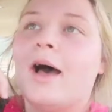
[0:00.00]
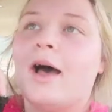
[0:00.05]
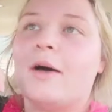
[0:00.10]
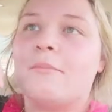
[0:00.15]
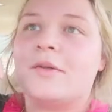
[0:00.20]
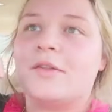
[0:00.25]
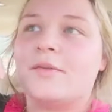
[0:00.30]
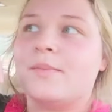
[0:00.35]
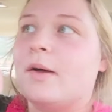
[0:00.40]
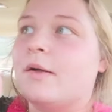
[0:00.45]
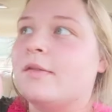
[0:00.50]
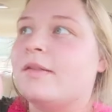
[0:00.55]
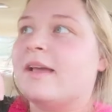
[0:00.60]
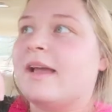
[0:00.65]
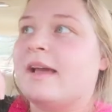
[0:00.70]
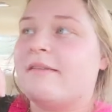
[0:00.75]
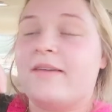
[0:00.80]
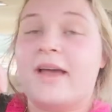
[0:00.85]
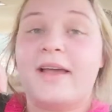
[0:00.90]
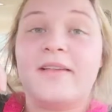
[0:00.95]
um, a small
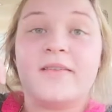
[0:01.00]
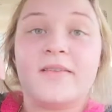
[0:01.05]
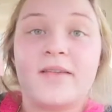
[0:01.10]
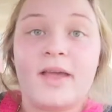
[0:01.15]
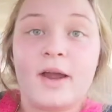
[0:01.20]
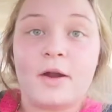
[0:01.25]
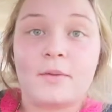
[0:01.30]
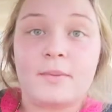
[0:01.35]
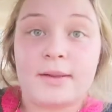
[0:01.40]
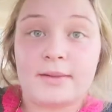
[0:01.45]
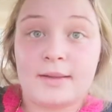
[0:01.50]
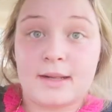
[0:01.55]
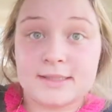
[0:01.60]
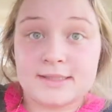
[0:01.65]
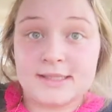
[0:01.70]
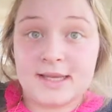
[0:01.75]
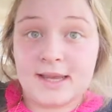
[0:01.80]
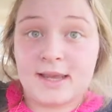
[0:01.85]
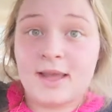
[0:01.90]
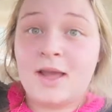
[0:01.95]
decaf iced caramel
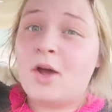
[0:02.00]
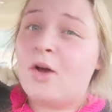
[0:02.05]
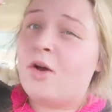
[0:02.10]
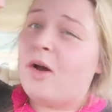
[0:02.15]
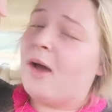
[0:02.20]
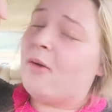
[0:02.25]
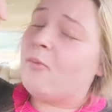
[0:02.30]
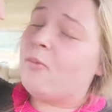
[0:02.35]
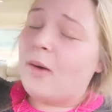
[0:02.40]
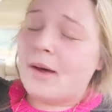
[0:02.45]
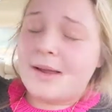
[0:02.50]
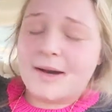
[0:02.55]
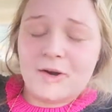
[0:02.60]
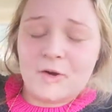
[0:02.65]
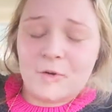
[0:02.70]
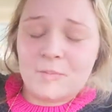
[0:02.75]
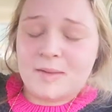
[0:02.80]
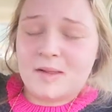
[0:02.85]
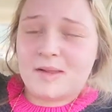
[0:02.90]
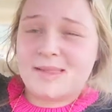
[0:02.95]
latte. I wanted
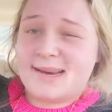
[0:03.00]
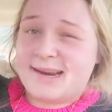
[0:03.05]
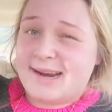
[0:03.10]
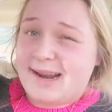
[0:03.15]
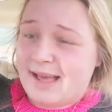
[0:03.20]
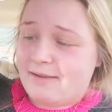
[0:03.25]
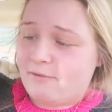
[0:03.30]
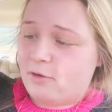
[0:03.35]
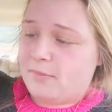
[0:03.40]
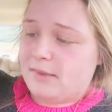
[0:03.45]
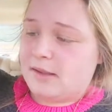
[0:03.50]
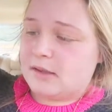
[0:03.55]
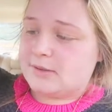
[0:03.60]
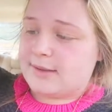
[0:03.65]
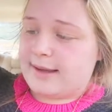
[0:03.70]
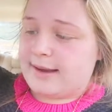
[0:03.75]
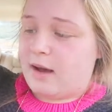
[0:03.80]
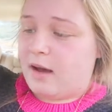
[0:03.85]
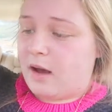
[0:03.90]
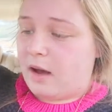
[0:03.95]
oat milk, but I didn't have oat milk, so
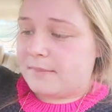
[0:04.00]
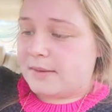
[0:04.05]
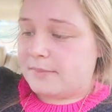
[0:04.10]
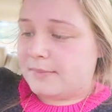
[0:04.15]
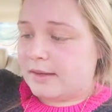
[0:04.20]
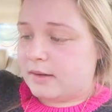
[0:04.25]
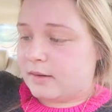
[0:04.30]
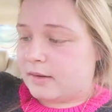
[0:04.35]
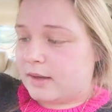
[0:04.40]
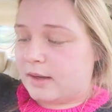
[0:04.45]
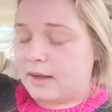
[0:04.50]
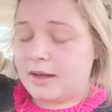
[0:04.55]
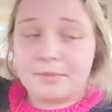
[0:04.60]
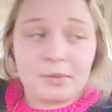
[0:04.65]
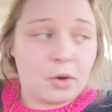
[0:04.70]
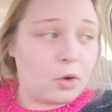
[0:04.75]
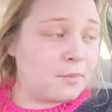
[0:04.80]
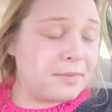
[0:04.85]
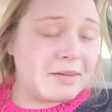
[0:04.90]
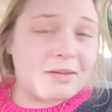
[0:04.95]
I got almond milk. Um,
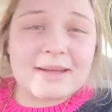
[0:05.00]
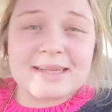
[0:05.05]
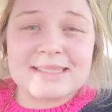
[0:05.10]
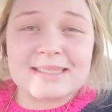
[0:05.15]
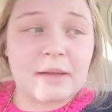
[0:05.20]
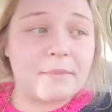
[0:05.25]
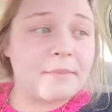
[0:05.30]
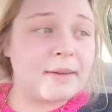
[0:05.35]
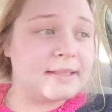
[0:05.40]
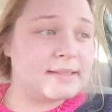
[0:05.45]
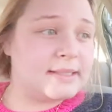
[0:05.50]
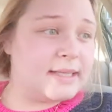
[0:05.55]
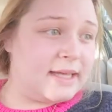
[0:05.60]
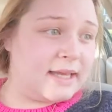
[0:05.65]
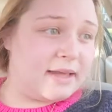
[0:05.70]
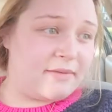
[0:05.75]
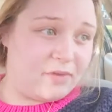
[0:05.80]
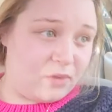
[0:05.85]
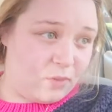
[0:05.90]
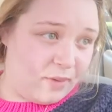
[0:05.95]
oat milk is amazing
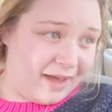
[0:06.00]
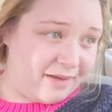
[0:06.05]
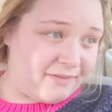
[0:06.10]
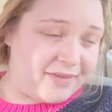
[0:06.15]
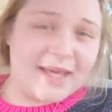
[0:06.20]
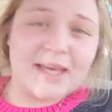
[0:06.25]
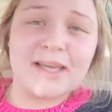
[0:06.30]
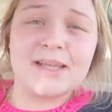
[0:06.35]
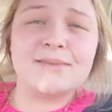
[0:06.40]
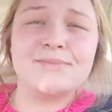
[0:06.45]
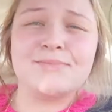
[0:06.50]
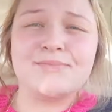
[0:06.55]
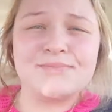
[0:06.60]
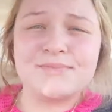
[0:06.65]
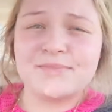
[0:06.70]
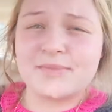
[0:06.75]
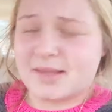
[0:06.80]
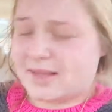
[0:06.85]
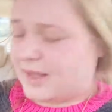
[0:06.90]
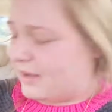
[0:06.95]
if you have it
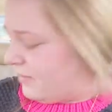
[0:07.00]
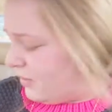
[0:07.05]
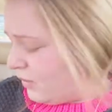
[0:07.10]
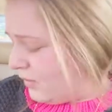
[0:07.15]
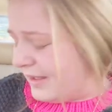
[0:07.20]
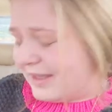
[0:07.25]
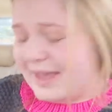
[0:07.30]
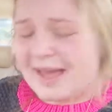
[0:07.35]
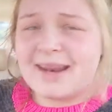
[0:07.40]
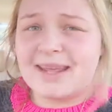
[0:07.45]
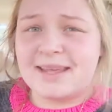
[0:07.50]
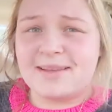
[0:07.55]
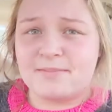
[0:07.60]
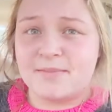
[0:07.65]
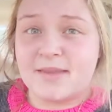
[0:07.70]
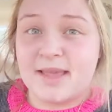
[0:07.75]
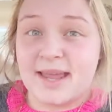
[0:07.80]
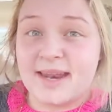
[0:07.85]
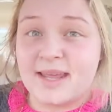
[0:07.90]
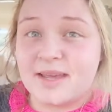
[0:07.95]
if you can get it,
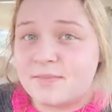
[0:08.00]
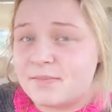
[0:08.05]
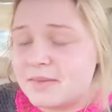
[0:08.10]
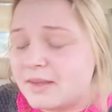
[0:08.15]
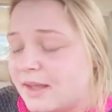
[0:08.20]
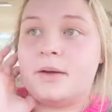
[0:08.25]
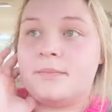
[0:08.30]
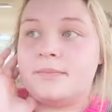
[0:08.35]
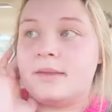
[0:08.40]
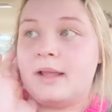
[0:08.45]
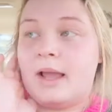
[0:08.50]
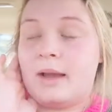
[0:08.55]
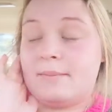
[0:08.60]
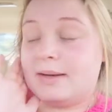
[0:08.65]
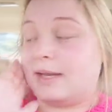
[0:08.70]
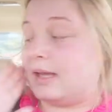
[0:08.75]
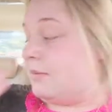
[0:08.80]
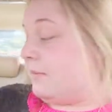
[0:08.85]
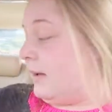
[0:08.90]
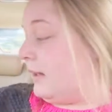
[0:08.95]
get it. Um, I'm
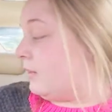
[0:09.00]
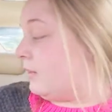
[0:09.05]
gonna eat my